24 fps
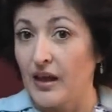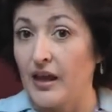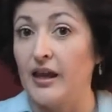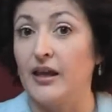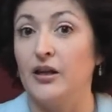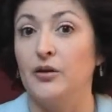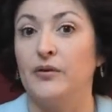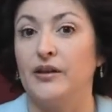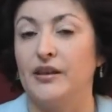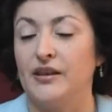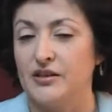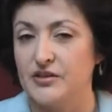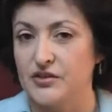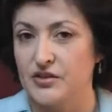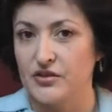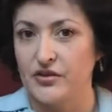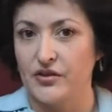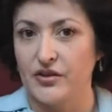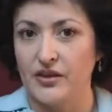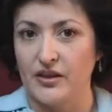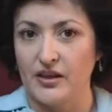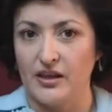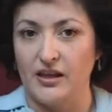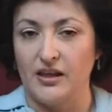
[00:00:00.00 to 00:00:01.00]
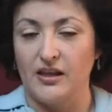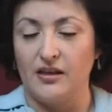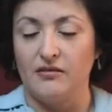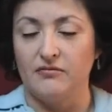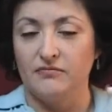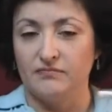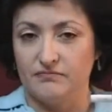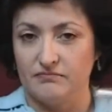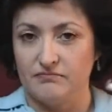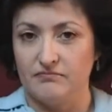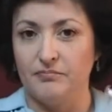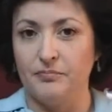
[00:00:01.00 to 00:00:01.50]
Anyway, these are the
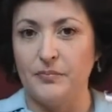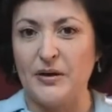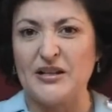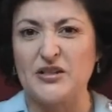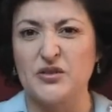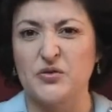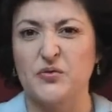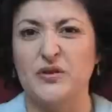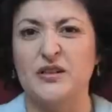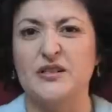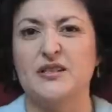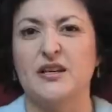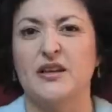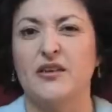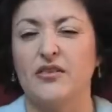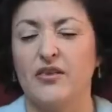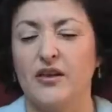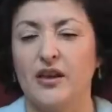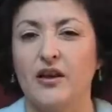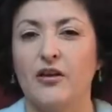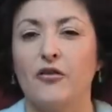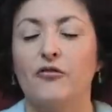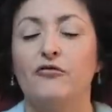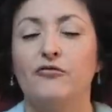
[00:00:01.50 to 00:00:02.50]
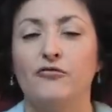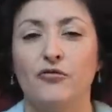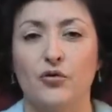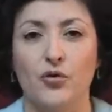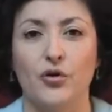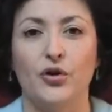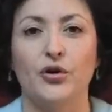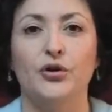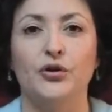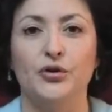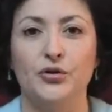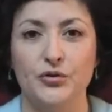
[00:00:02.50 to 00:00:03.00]
best ones I think
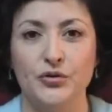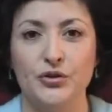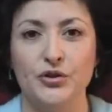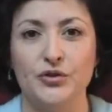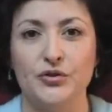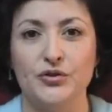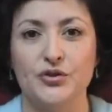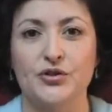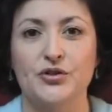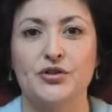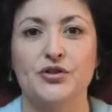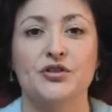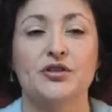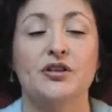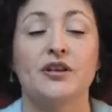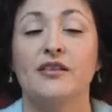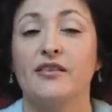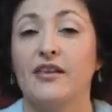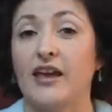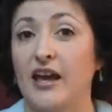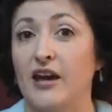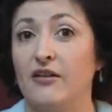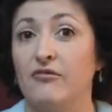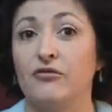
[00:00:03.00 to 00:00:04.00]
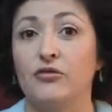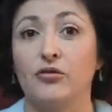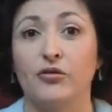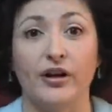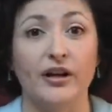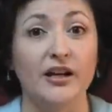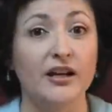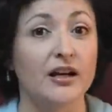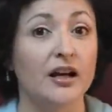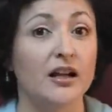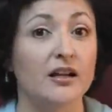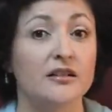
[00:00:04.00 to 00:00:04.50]
for new users. They have
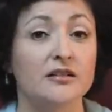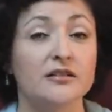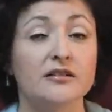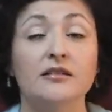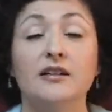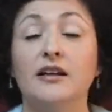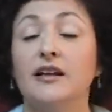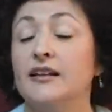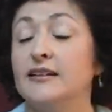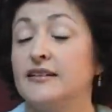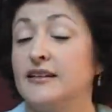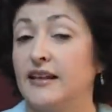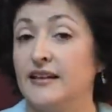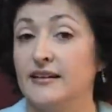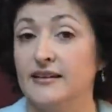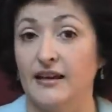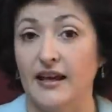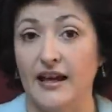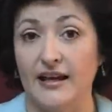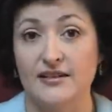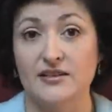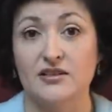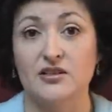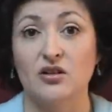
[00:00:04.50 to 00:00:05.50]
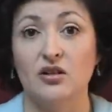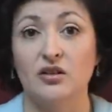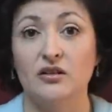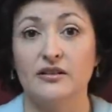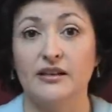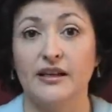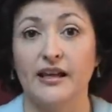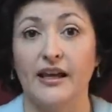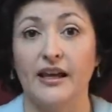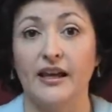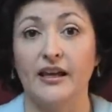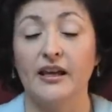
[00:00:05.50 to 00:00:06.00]
great color, they last all
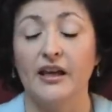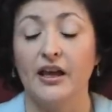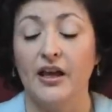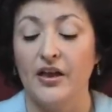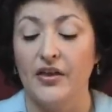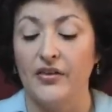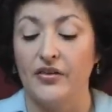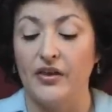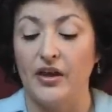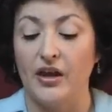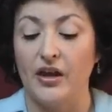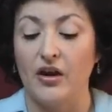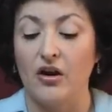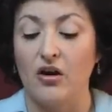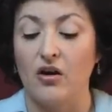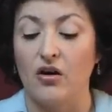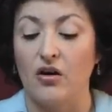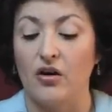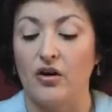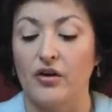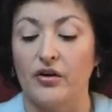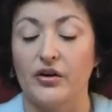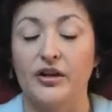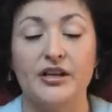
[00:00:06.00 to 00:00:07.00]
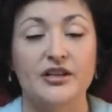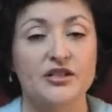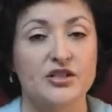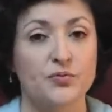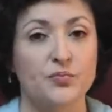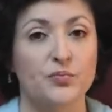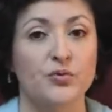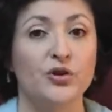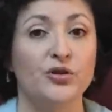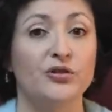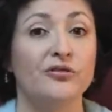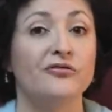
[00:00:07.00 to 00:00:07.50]
day, they are
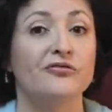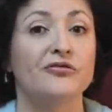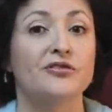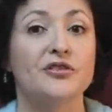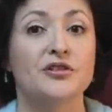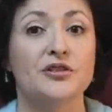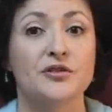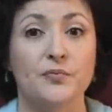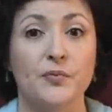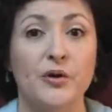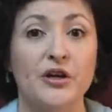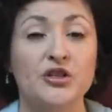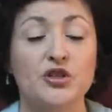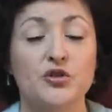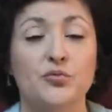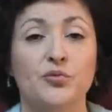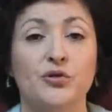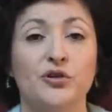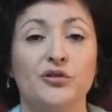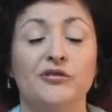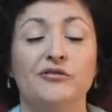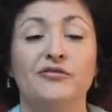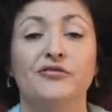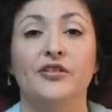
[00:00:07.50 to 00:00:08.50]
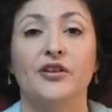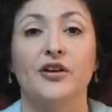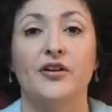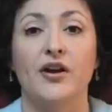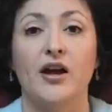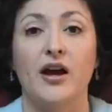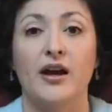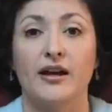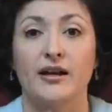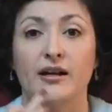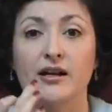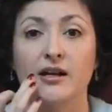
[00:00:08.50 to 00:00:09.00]
kiss-proof, smudge-proof, they're
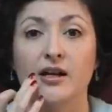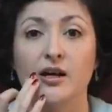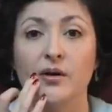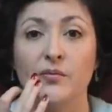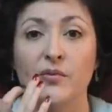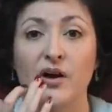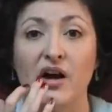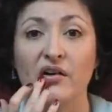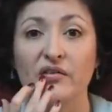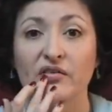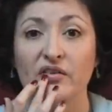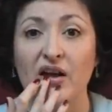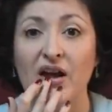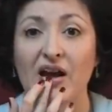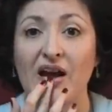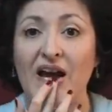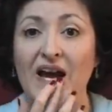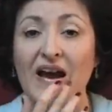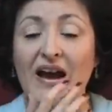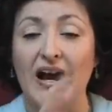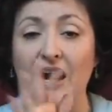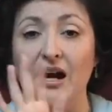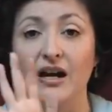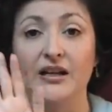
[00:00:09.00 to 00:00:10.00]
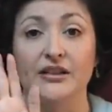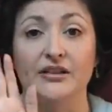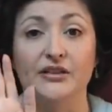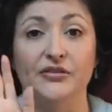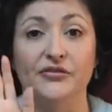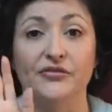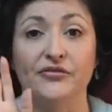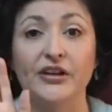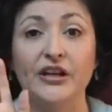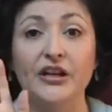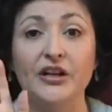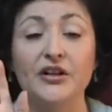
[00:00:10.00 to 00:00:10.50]
not going to come off on
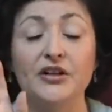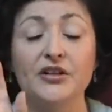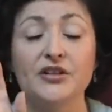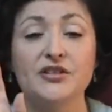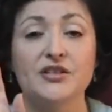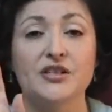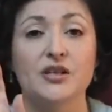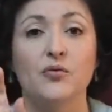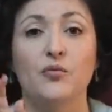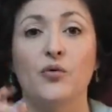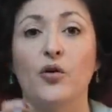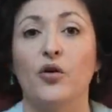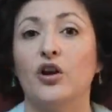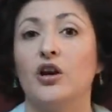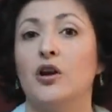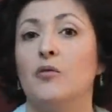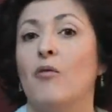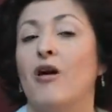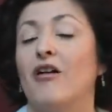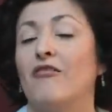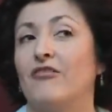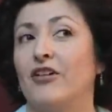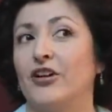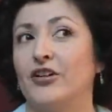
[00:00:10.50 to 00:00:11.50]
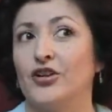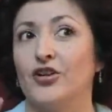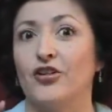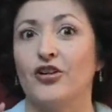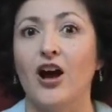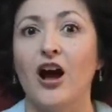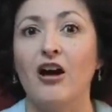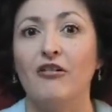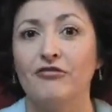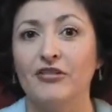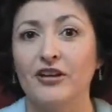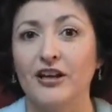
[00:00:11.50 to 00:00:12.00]
your fingers, they won't come off on your
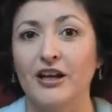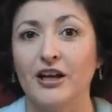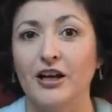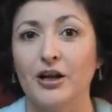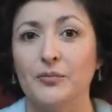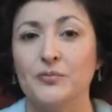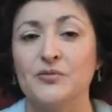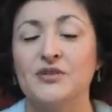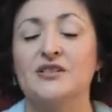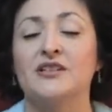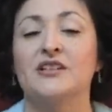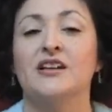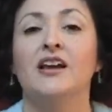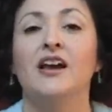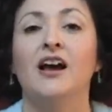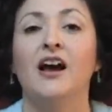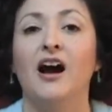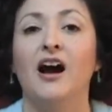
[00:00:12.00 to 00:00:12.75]
coffee cups.